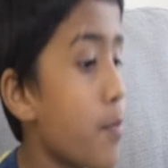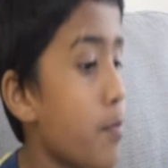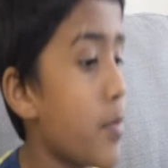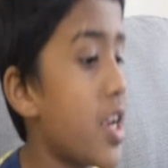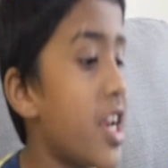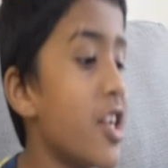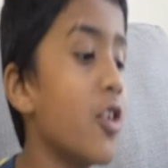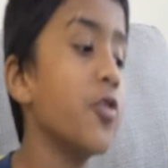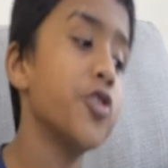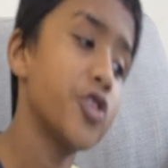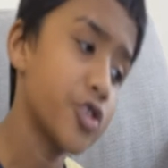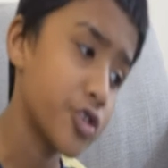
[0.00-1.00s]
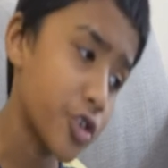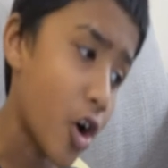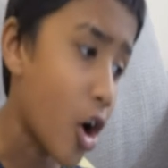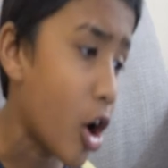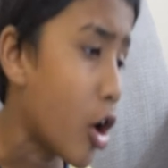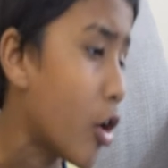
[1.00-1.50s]
made of
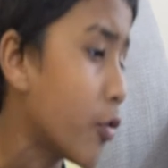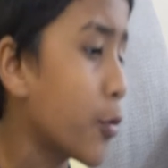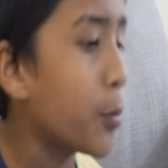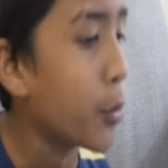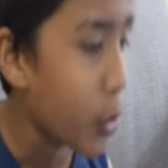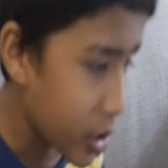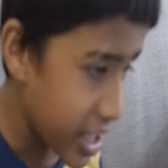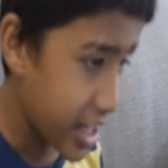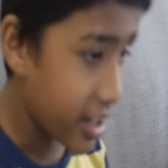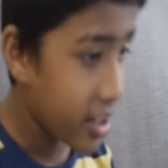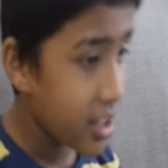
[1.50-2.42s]
soft protein.